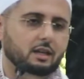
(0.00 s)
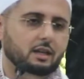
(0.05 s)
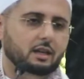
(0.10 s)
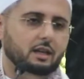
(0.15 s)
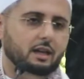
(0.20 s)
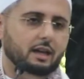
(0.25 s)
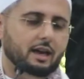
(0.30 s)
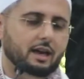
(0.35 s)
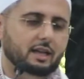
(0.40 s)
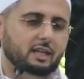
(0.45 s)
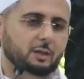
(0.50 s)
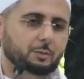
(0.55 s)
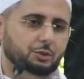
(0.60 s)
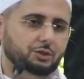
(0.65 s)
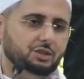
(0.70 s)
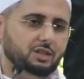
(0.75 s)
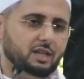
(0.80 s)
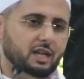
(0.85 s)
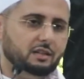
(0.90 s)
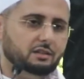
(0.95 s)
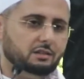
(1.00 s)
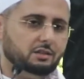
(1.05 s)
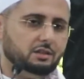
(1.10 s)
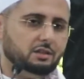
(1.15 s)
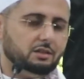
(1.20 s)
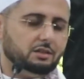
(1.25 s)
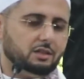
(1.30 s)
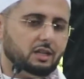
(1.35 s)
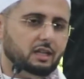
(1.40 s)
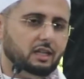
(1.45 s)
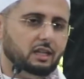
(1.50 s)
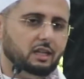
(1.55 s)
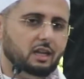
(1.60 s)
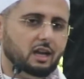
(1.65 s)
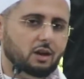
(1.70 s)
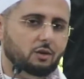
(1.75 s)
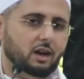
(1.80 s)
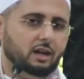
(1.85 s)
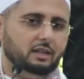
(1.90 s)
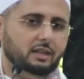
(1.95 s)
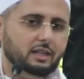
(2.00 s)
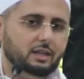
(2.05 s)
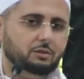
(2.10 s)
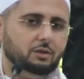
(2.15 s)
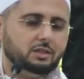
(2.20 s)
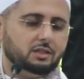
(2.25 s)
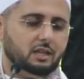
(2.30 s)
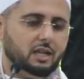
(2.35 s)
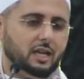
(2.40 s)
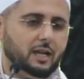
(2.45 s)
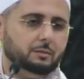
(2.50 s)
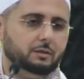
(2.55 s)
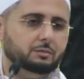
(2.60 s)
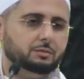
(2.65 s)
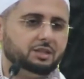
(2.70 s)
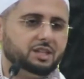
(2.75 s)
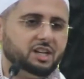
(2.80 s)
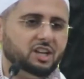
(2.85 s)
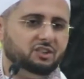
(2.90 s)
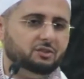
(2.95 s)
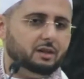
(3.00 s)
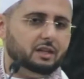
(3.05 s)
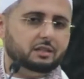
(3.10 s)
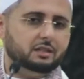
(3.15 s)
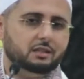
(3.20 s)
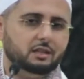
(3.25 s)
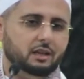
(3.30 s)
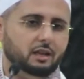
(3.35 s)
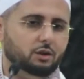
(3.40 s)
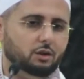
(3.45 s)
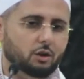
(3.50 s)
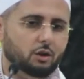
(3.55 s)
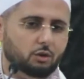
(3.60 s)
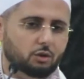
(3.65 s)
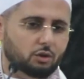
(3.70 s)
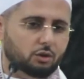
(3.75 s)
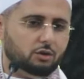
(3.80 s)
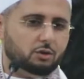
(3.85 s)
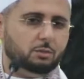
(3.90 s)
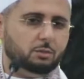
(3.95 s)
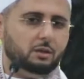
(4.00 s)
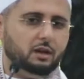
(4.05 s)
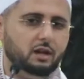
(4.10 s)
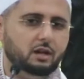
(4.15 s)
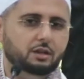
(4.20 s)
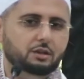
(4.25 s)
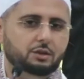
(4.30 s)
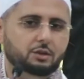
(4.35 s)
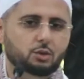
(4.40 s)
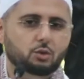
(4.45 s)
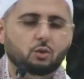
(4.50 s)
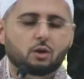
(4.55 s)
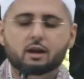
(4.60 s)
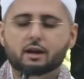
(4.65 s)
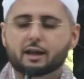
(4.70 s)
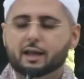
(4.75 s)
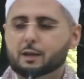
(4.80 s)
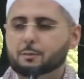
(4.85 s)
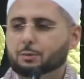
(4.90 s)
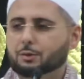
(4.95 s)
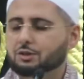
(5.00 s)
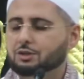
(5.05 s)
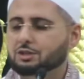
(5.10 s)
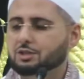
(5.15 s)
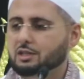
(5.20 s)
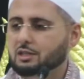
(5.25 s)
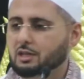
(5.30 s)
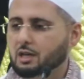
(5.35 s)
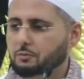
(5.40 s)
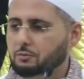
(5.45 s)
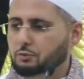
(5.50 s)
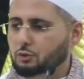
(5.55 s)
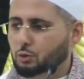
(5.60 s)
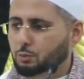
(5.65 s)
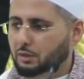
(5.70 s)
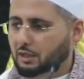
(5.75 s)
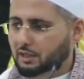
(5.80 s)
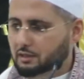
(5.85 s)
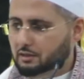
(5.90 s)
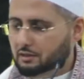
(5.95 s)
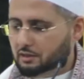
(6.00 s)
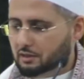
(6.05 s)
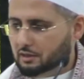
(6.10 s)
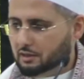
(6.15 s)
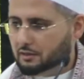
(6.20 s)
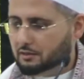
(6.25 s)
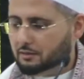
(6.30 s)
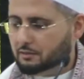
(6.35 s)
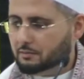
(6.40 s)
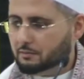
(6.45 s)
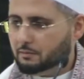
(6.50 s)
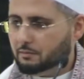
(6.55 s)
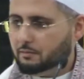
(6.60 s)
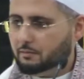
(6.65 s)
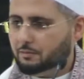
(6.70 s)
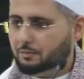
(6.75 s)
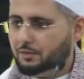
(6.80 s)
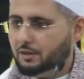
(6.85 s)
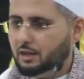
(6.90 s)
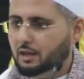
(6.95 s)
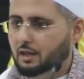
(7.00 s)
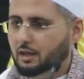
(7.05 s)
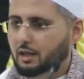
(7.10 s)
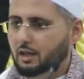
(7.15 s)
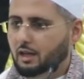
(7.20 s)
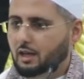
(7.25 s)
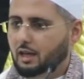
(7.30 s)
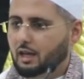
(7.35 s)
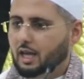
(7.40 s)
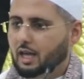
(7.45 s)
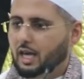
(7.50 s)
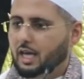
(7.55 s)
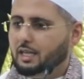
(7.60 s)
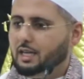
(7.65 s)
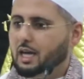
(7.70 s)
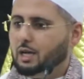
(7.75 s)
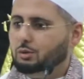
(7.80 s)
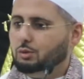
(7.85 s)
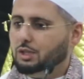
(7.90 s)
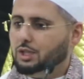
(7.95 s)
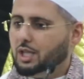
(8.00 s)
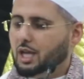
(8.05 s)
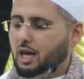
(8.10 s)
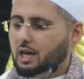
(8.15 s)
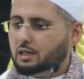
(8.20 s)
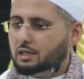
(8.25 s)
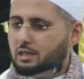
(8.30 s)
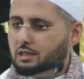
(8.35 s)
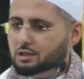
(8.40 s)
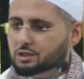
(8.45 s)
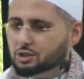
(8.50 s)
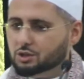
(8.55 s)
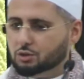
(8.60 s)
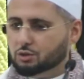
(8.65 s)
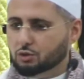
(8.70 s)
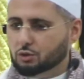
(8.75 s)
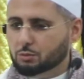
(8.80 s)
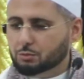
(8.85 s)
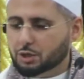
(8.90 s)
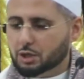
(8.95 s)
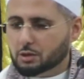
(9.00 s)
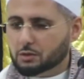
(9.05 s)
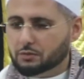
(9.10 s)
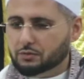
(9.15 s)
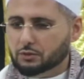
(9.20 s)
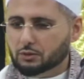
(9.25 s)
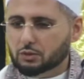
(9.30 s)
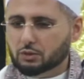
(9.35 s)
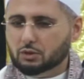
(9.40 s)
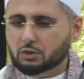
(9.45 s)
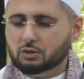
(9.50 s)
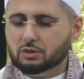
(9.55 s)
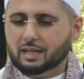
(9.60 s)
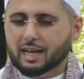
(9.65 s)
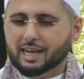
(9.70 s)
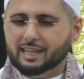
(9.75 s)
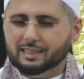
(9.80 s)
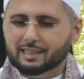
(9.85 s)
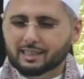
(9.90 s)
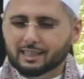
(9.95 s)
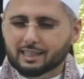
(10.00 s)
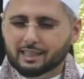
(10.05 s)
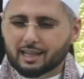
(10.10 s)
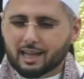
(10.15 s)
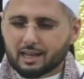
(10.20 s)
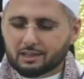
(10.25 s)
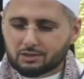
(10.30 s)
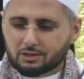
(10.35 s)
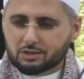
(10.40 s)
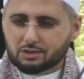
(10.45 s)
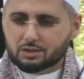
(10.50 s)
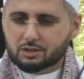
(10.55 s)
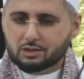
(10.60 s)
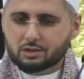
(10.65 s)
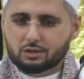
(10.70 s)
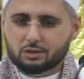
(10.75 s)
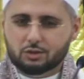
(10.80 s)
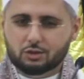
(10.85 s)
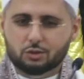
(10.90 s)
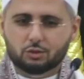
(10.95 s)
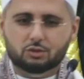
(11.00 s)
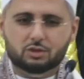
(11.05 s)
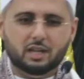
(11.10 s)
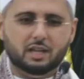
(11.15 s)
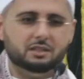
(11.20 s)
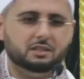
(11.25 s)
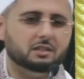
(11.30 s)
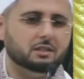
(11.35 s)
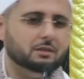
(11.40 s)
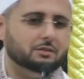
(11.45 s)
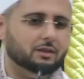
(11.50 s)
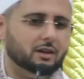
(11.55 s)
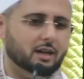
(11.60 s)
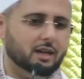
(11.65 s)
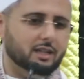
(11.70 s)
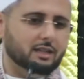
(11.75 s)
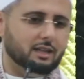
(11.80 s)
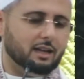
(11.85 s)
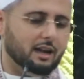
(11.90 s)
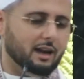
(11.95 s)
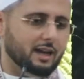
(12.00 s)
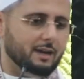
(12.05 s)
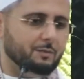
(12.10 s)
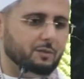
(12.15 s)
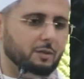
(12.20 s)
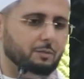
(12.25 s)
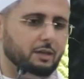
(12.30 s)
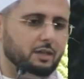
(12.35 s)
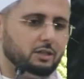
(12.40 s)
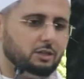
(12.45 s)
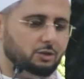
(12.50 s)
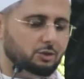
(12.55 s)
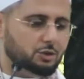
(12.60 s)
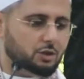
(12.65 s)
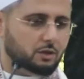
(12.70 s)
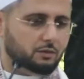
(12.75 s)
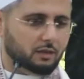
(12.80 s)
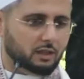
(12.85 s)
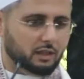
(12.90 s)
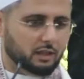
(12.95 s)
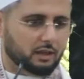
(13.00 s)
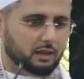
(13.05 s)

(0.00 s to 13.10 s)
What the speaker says: and he presents sallallahu alaihi wasallam himself by saying, "O Uqbah, you are a person of nobility. And I will not consume your food unless you testify that I am the messenger of Allah."